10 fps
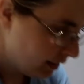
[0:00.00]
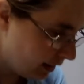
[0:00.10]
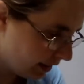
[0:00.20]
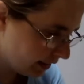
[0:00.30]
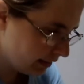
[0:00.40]

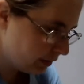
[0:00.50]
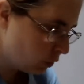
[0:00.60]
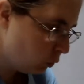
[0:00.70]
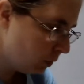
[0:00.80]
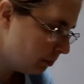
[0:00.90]
All right, let's
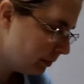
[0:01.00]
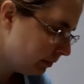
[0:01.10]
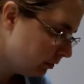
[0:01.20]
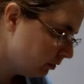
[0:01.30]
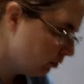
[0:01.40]
go a
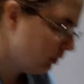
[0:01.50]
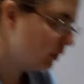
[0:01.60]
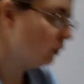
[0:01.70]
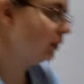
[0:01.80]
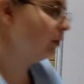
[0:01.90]

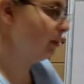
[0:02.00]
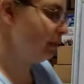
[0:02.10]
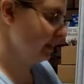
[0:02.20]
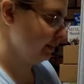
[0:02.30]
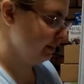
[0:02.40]
little bit
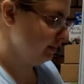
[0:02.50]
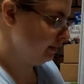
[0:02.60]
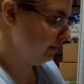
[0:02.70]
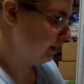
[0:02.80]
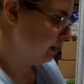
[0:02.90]
bigger.
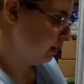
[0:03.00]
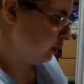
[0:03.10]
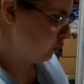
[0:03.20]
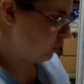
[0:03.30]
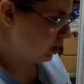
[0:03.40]

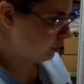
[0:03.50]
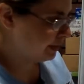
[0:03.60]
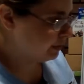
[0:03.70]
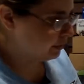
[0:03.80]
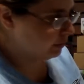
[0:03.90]
Why don't
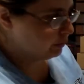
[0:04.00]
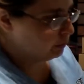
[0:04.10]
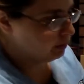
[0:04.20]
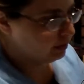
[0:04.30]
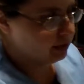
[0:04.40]
we
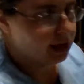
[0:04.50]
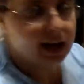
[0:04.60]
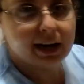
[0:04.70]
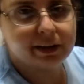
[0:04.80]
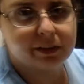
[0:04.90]
do
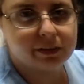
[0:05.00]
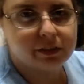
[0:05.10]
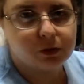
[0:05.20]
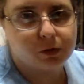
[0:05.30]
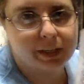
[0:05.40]
iron?
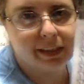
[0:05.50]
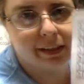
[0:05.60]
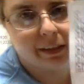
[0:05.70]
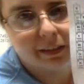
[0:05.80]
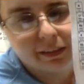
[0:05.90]
It's right
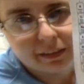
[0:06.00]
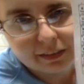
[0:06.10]
there.